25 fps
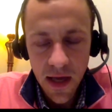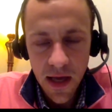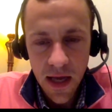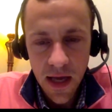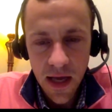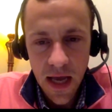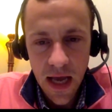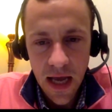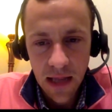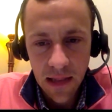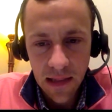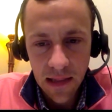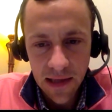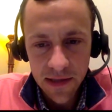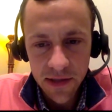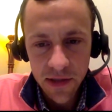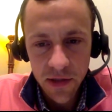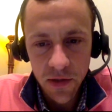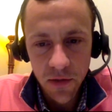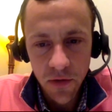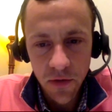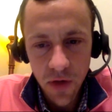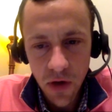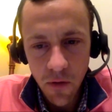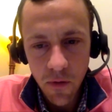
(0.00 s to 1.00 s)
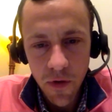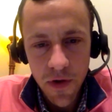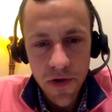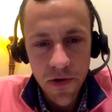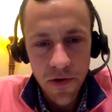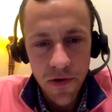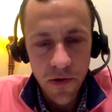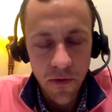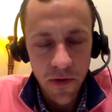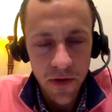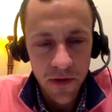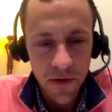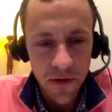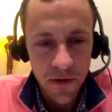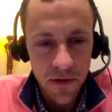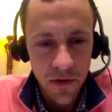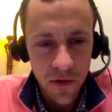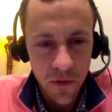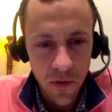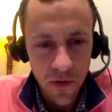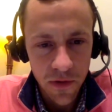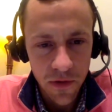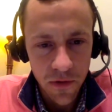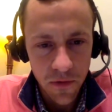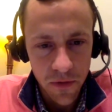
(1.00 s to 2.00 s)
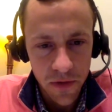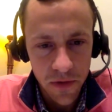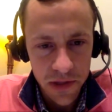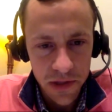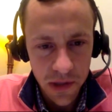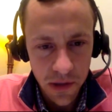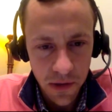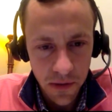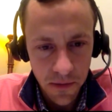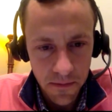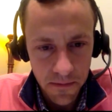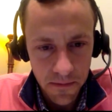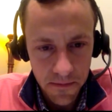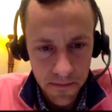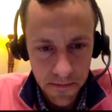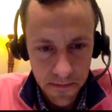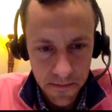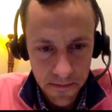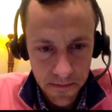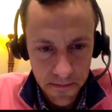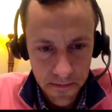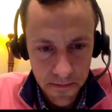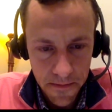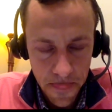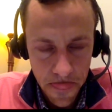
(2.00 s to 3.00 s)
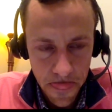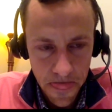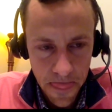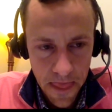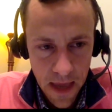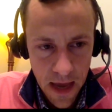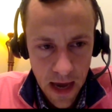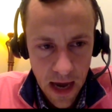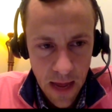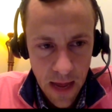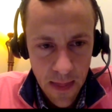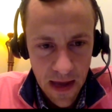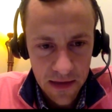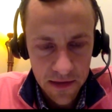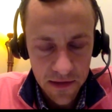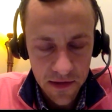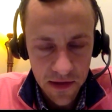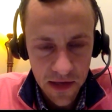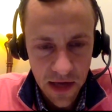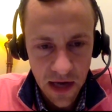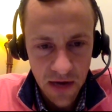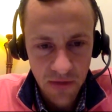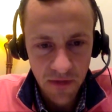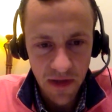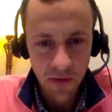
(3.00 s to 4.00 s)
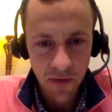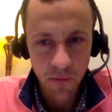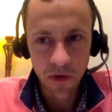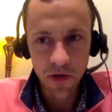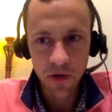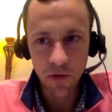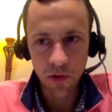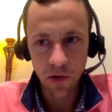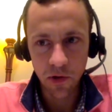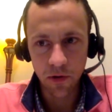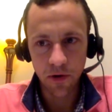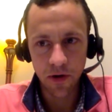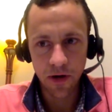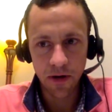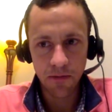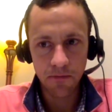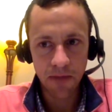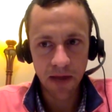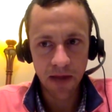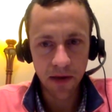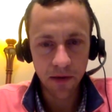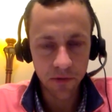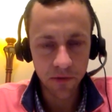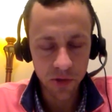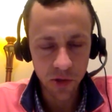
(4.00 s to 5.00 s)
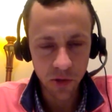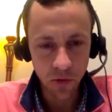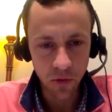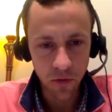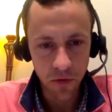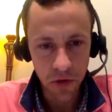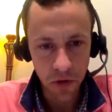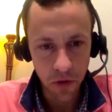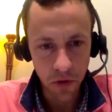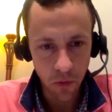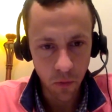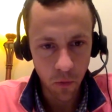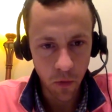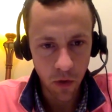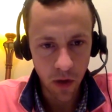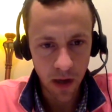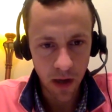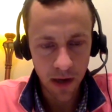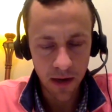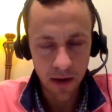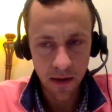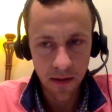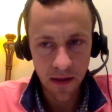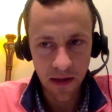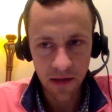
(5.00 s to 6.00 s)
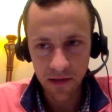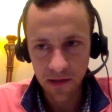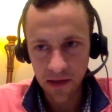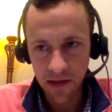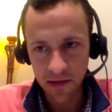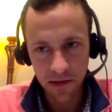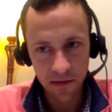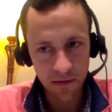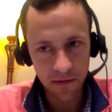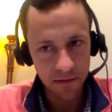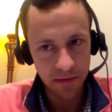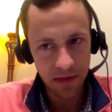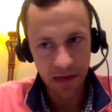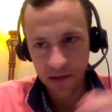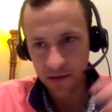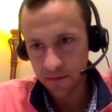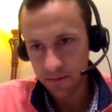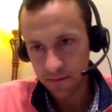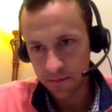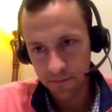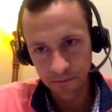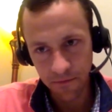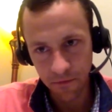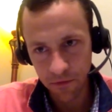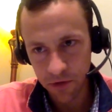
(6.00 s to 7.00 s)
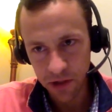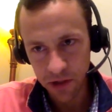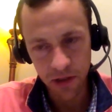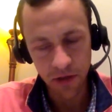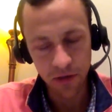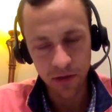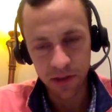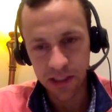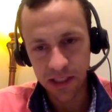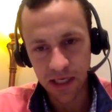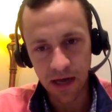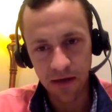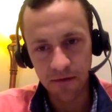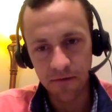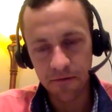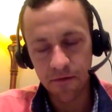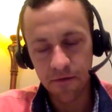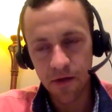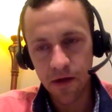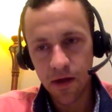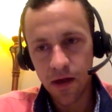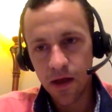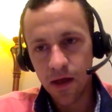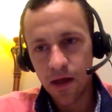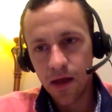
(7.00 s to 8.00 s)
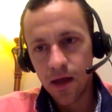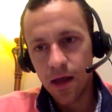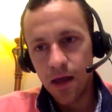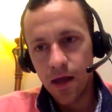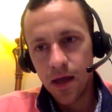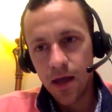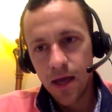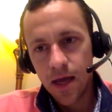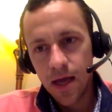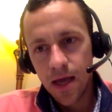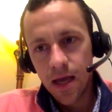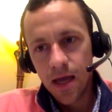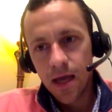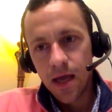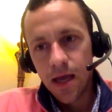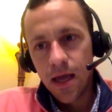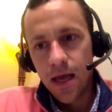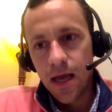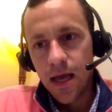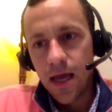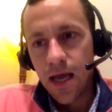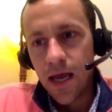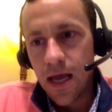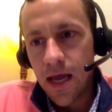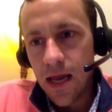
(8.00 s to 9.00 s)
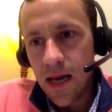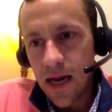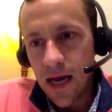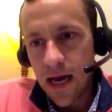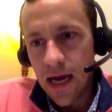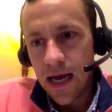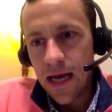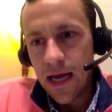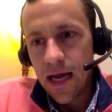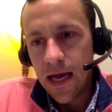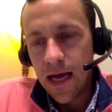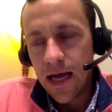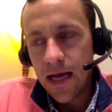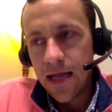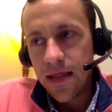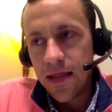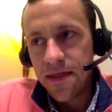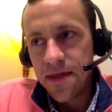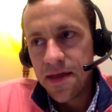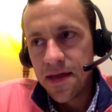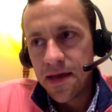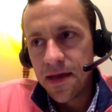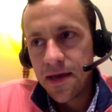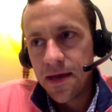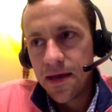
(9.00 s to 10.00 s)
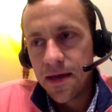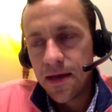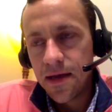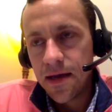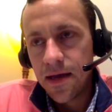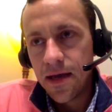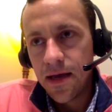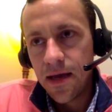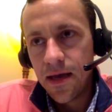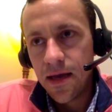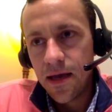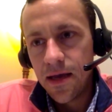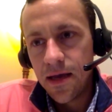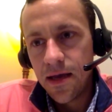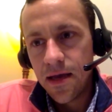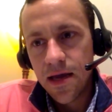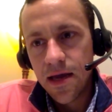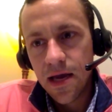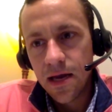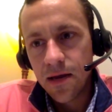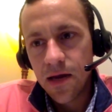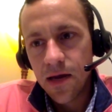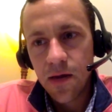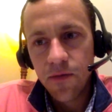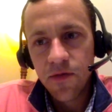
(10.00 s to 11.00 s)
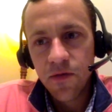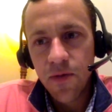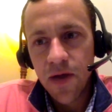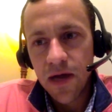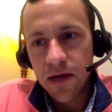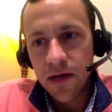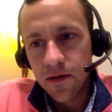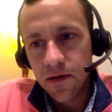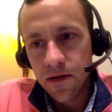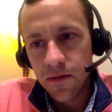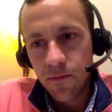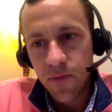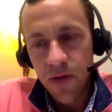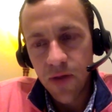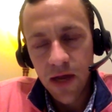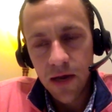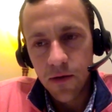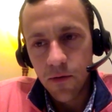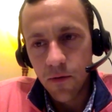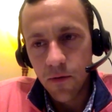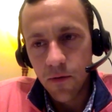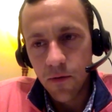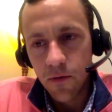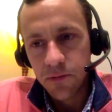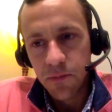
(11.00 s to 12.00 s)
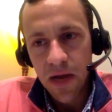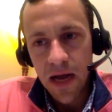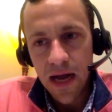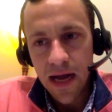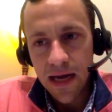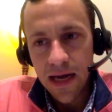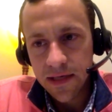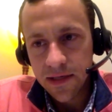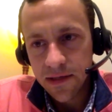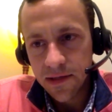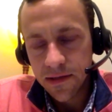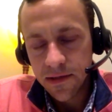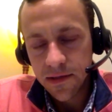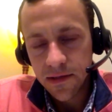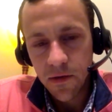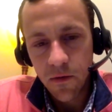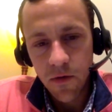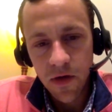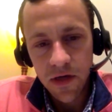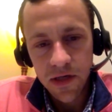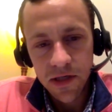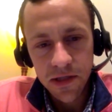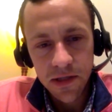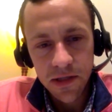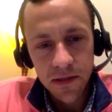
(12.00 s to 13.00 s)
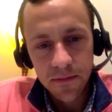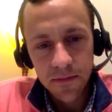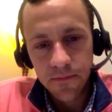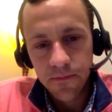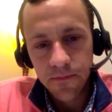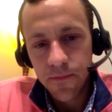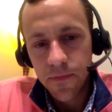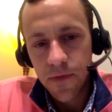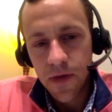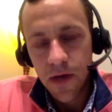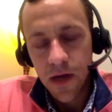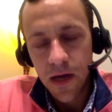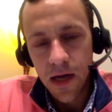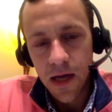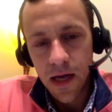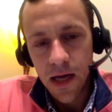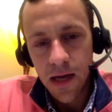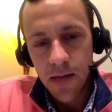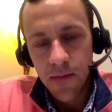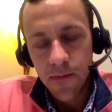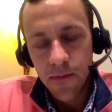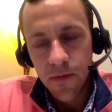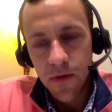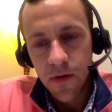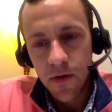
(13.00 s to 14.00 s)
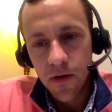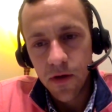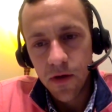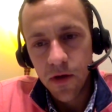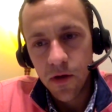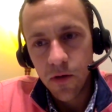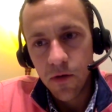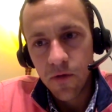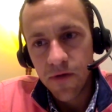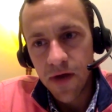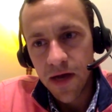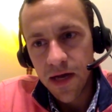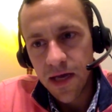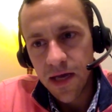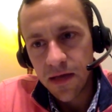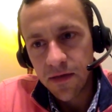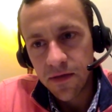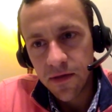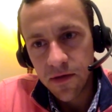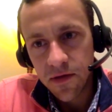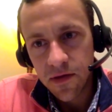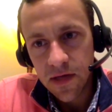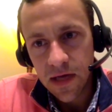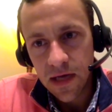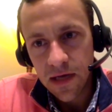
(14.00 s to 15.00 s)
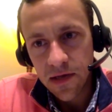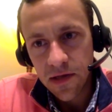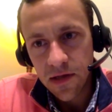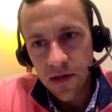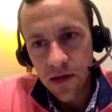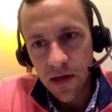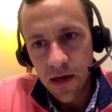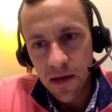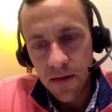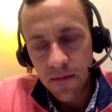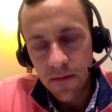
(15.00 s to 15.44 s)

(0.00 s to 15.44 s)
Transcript: unless you know what you're going to do with the result. Mm-hmm. And that's kind of like what you learn in medical school year one. That's that's that's first year stuff. And I, I think it, it kind of comes back to the Pandora's box question. Um, you know, if I get this test done